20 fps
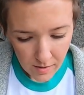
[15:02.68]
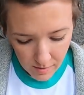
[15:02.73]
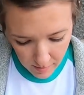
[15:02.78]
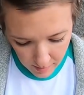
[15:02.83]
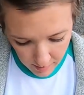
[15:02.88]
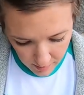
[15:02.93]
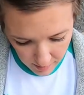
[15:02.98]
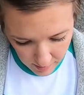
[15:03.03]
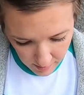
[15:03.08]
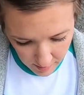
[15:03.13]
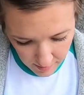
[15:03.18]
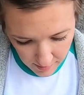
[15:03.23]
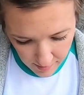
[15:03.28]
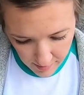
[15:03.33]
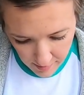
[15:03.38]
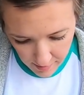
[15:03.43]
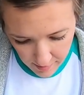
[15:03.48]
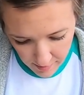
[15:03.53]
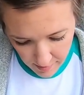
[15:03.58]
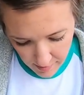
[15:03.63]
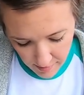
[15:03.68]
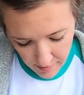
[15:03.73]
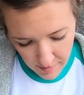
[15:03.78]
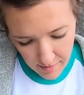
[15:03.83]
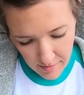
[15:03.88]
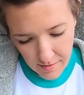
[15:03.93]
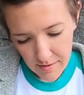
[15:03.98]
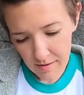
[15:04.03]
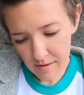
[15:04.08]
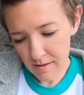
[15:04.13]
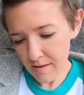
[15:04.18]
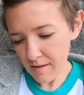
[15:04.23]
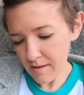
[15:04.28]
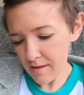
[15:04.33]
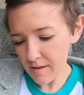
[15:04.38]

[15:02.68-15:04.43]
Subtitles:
(silence)